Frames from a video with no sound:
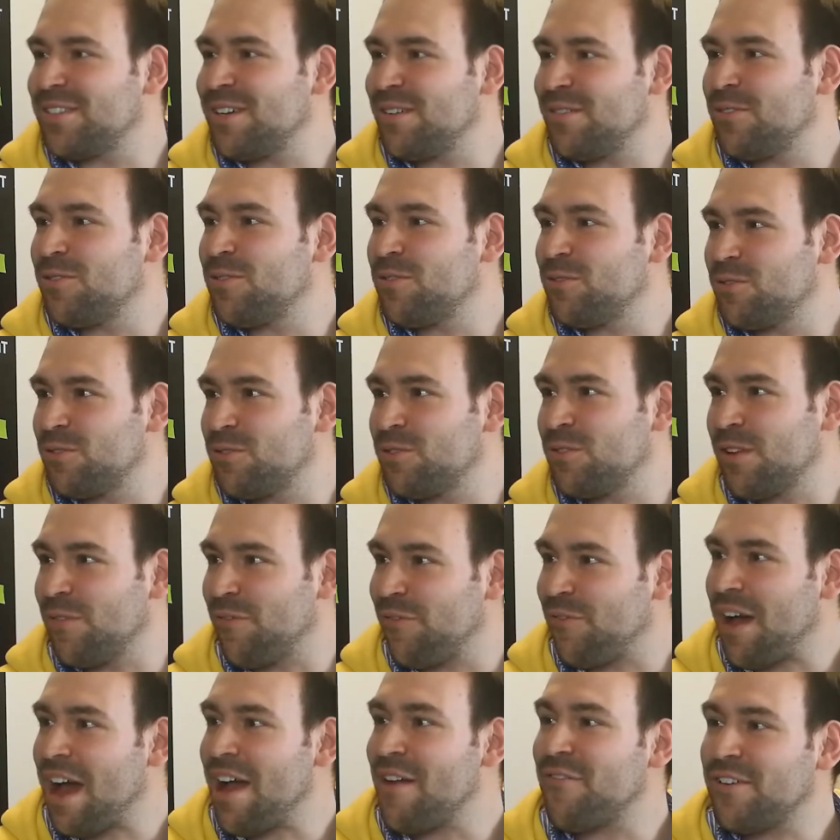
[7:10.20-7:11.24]
to the
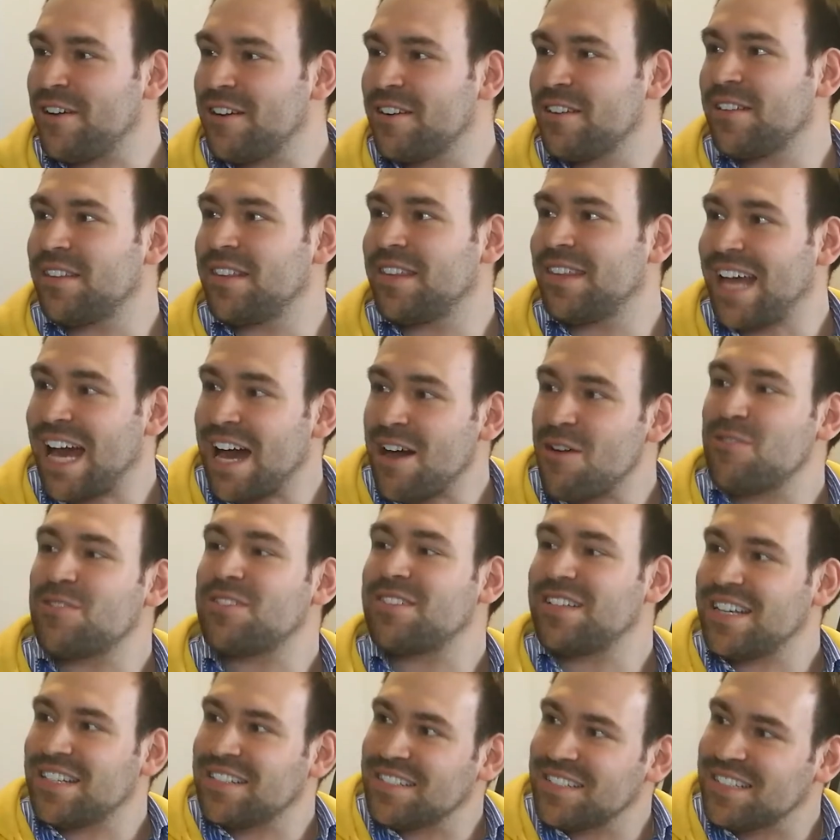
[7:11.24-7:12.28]

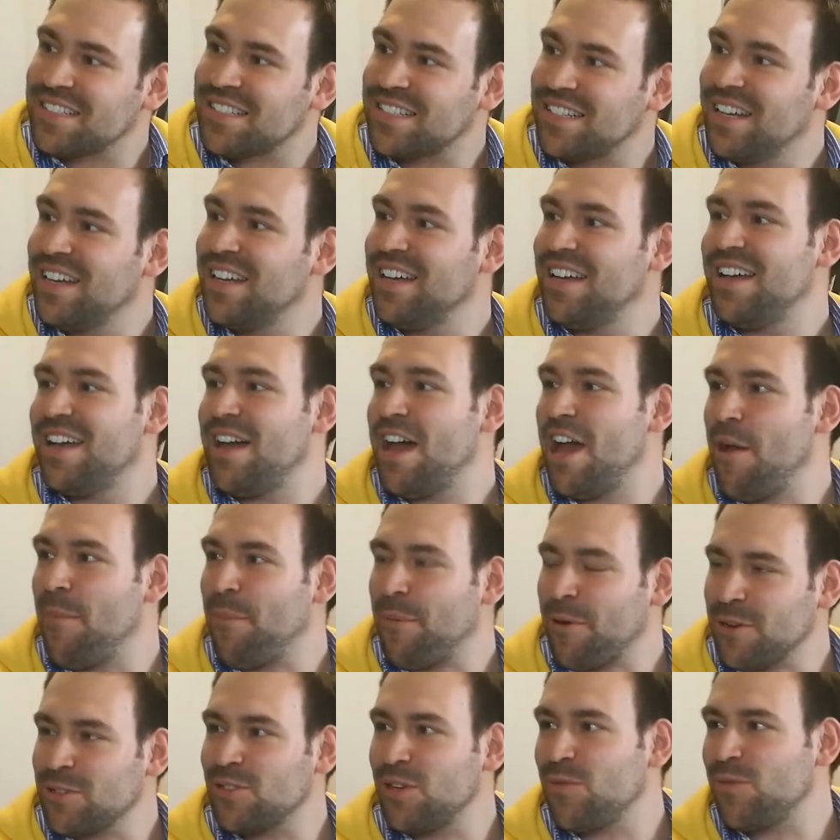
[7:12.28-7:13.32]
500,000th
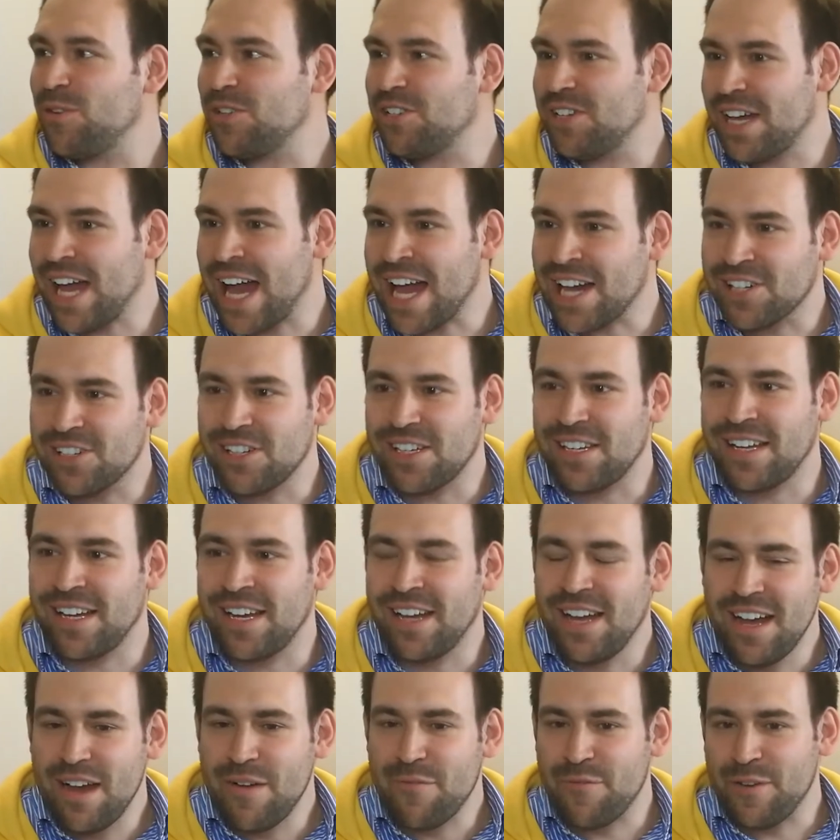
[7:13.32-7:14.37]
person, which actually a
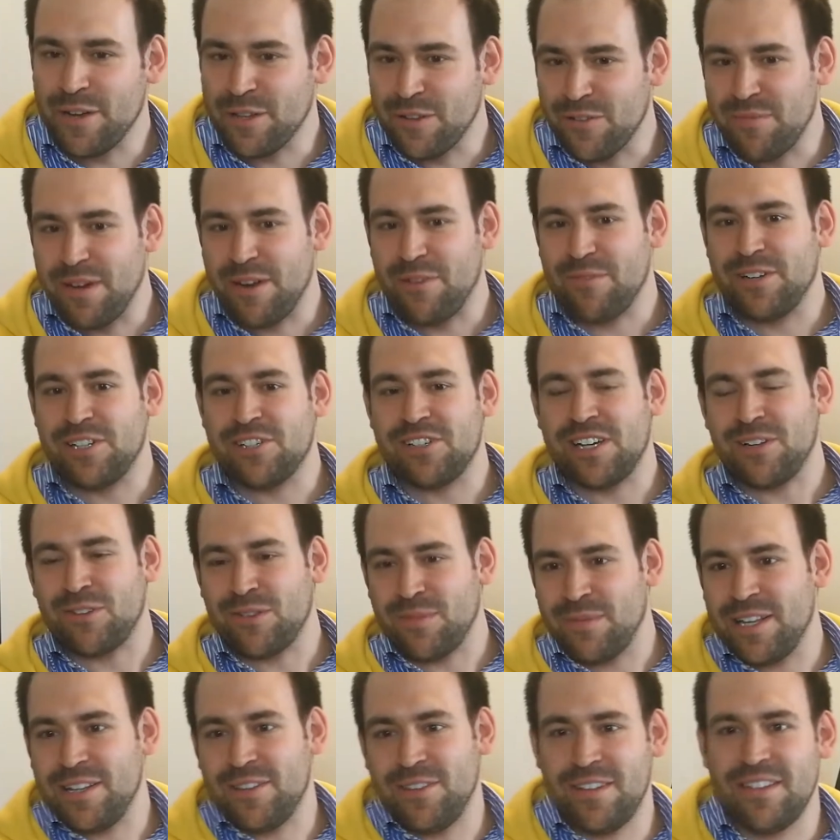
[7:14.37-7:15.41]
friend of mine reached out
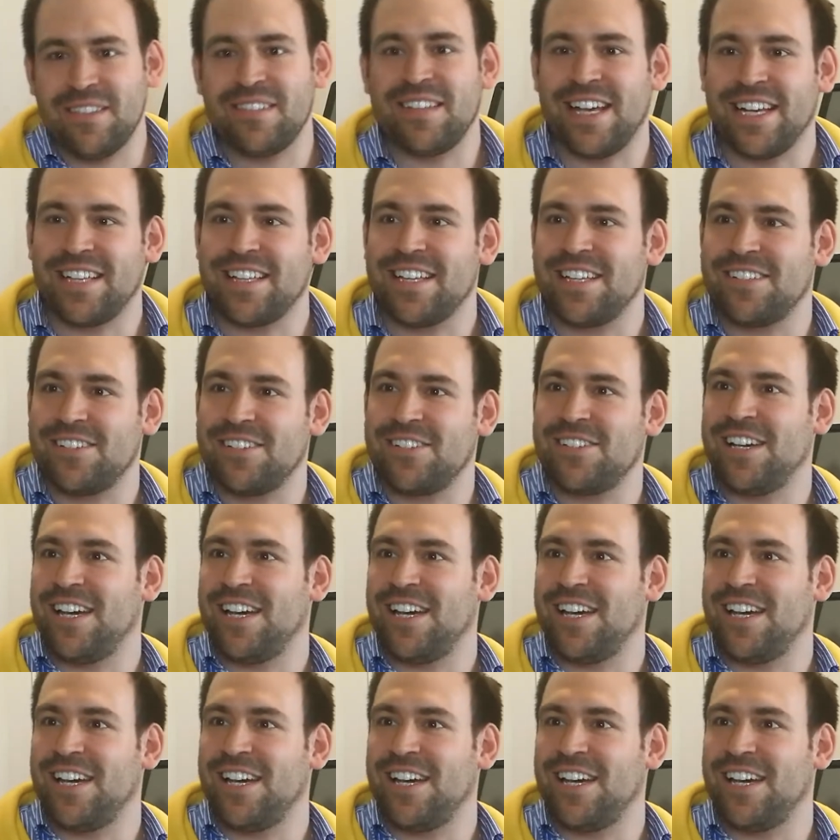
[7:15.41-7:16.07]
to me saying that